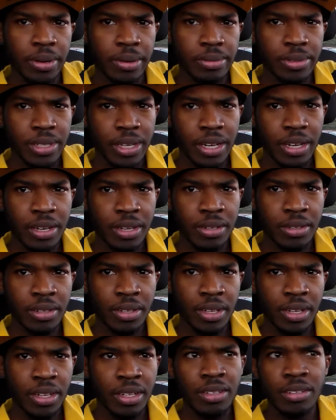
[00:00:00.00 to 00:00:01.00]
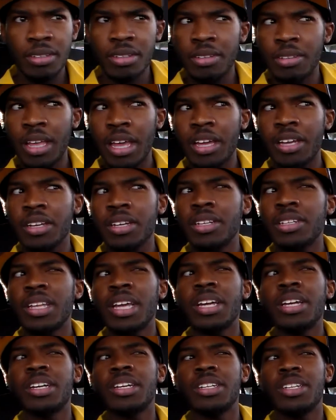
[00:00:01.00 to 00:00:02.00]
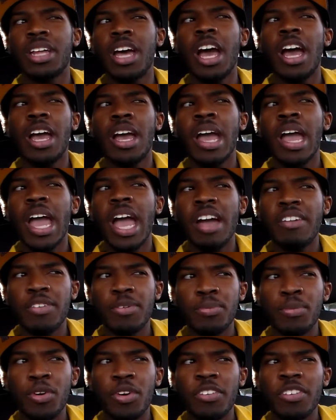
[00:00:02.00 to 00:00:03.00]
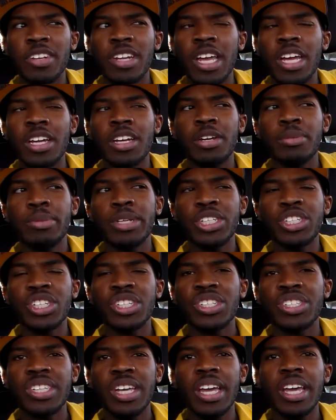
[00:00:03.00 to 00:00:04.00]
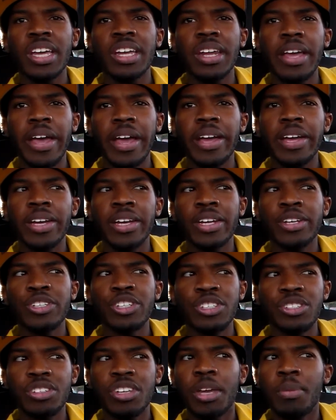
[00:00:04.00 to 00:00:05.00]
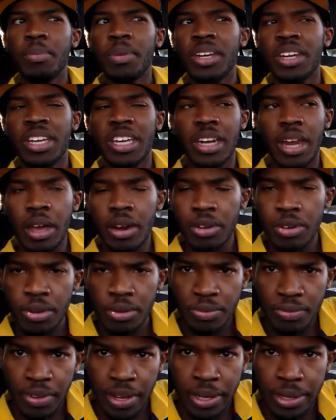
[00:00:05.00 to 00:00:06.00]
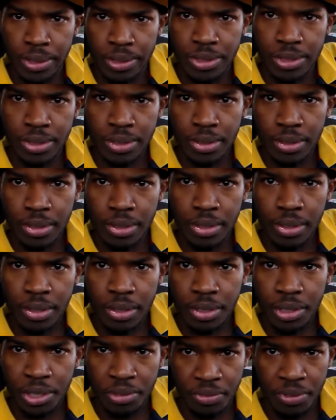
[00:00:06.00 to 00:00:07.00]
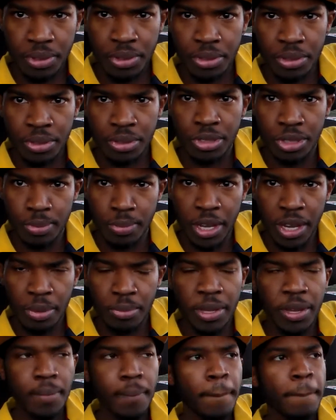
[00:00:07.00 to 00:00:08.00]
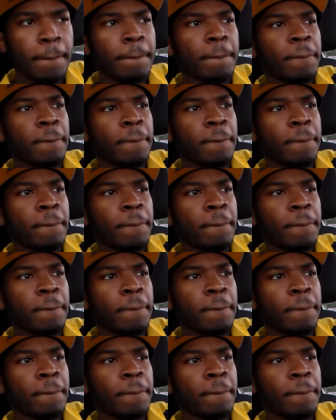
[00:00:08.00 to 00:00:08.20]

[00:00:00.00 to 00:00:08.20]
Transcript: You know what I'm saying? They could not have a boyfriend. They could be just saying that just to get me to get out of their face. You smell me?